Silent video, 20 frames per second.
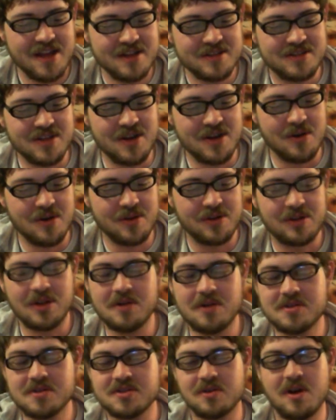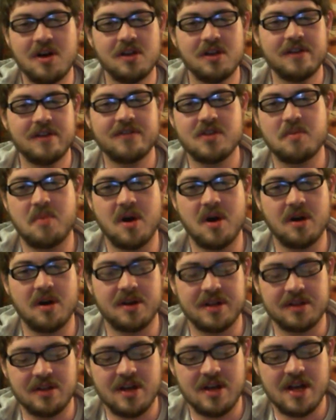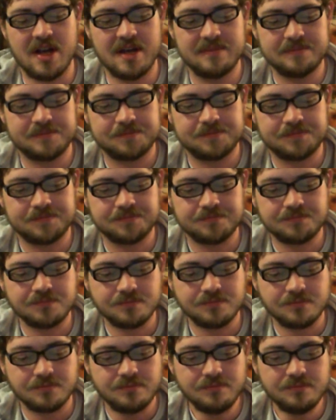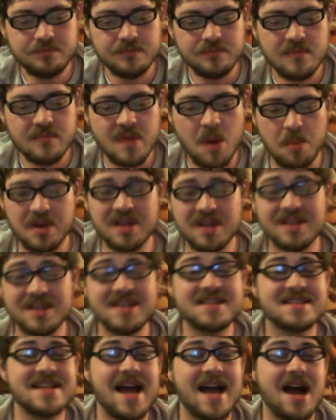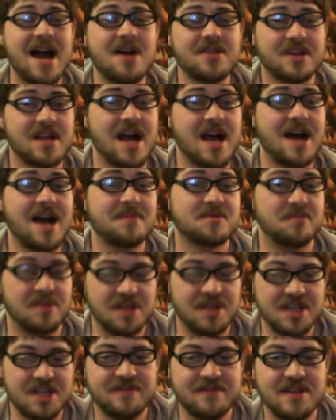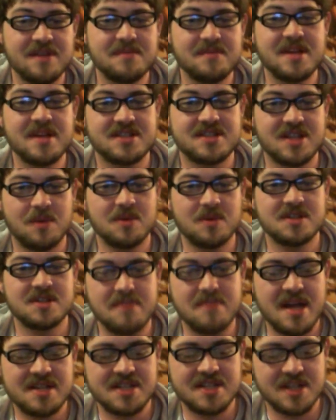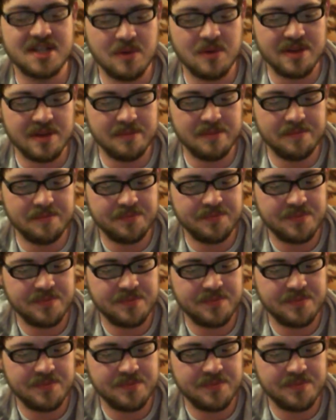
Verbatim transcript: So the clothes are all over the parking lot. But at least now the cops believe them that someone's messing with them.